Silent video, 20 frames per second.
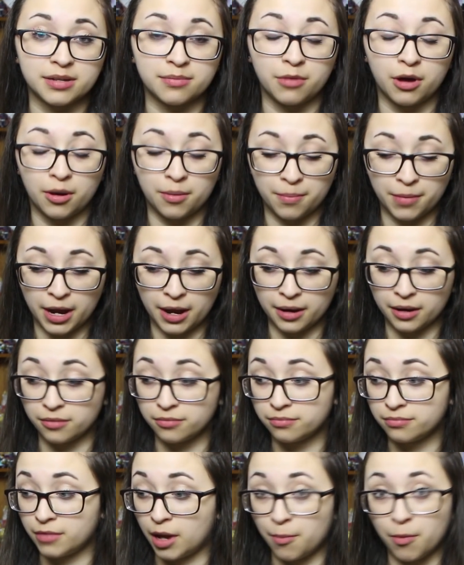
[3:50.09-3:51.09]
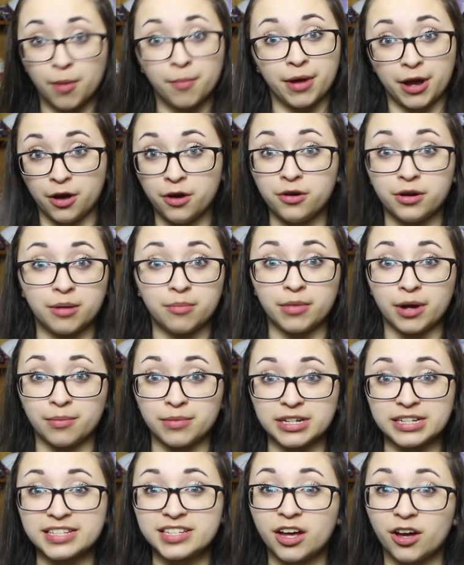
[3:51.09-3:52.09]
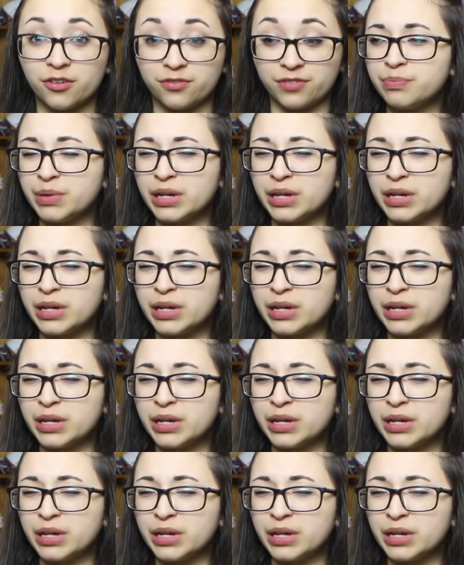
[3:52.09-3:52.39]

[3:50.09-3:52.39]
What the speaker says: I'm on my own, I'm by myself.